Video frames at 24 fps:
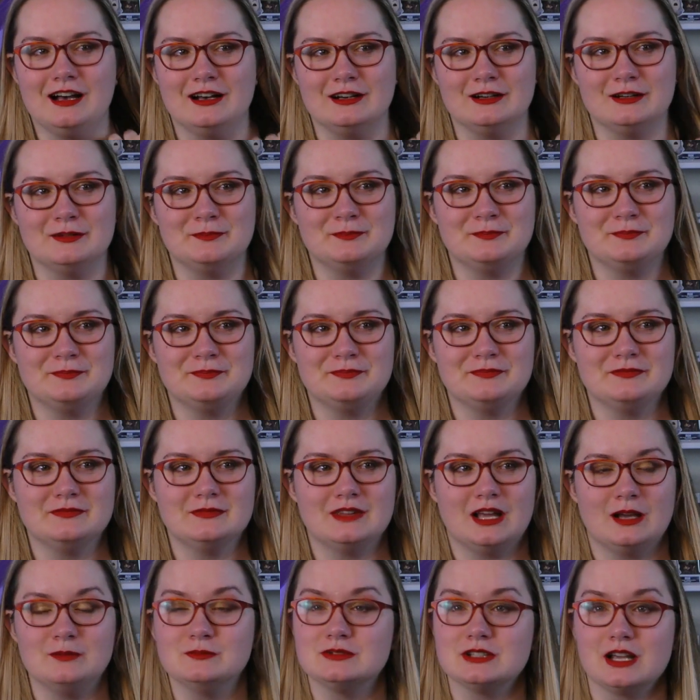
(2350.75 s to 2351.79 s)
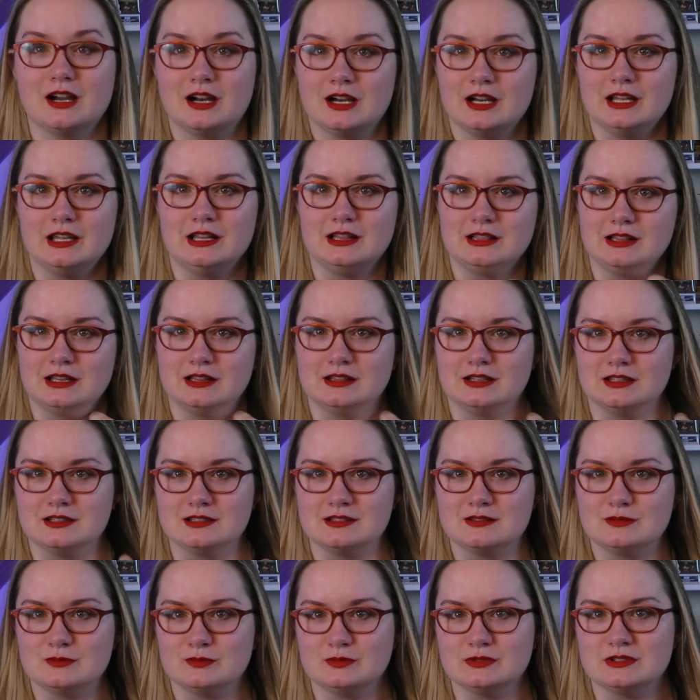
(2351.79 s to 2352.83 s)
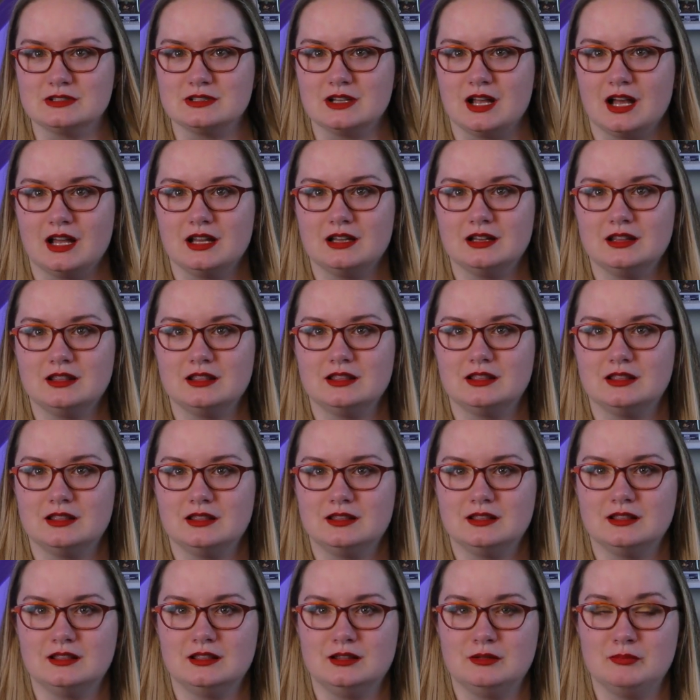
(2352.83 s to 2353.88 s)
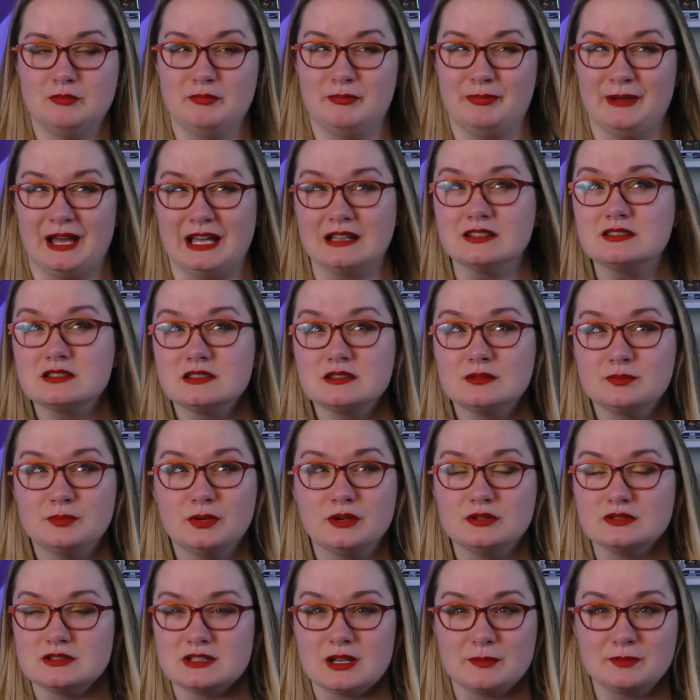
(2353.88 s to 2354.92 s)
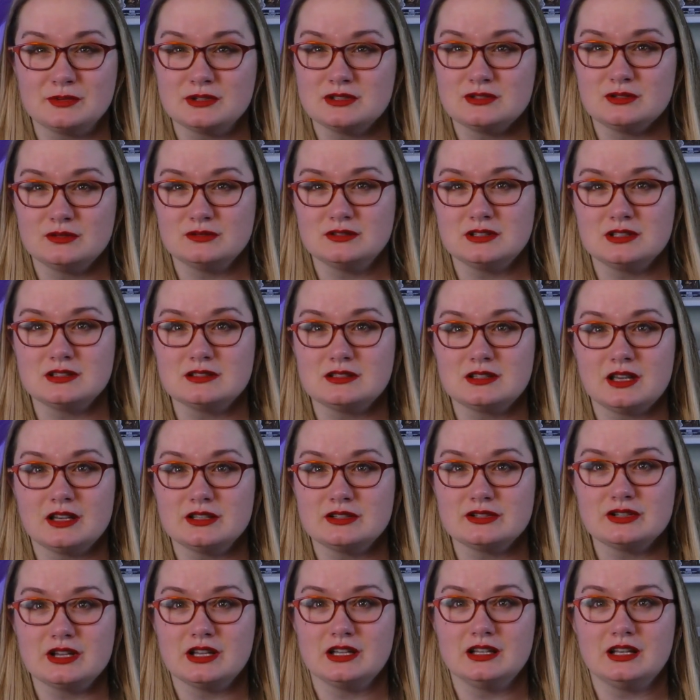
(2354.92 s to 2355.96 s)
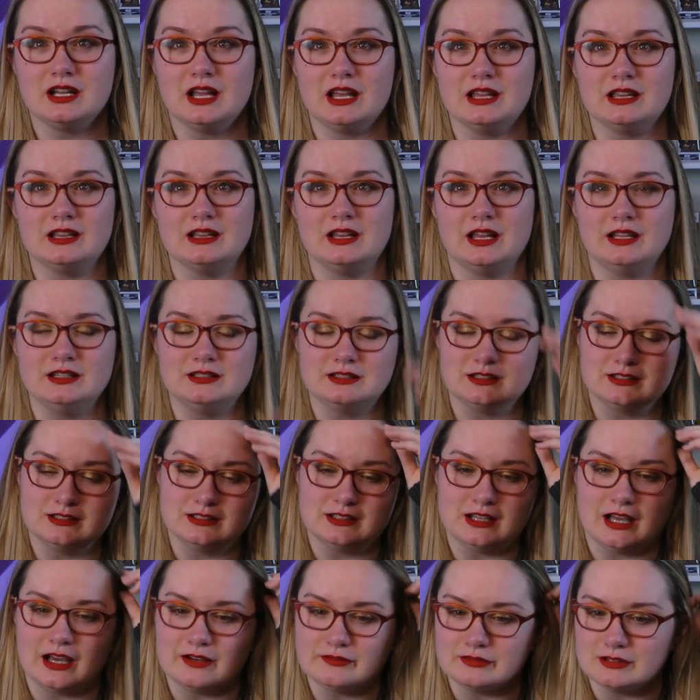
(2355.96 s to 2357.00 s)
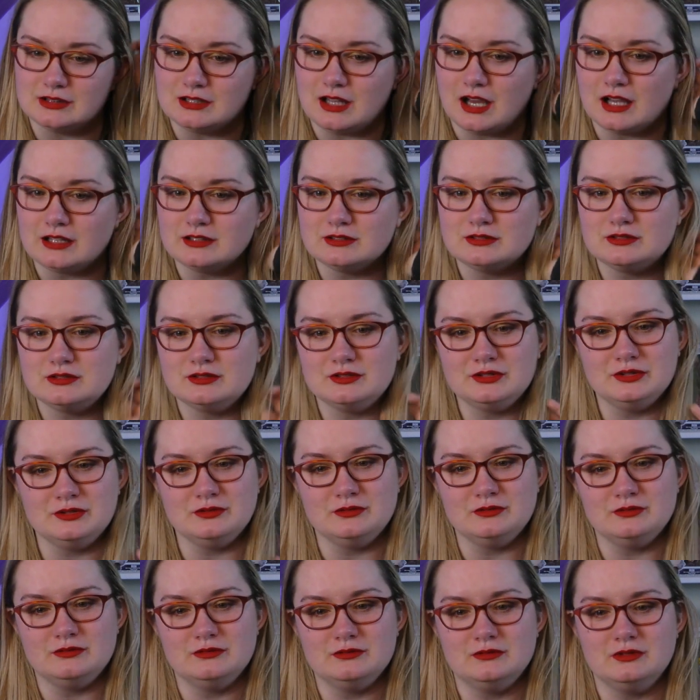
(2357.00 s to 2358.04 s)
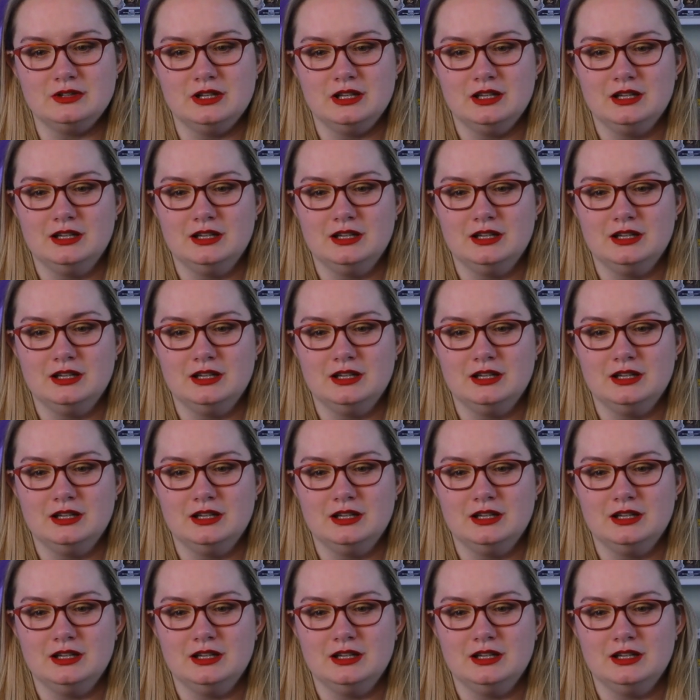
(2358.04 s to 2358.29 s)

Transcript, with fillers: um, I'm sorry that this was not the best post episode discussion. I, I didn't have a lot to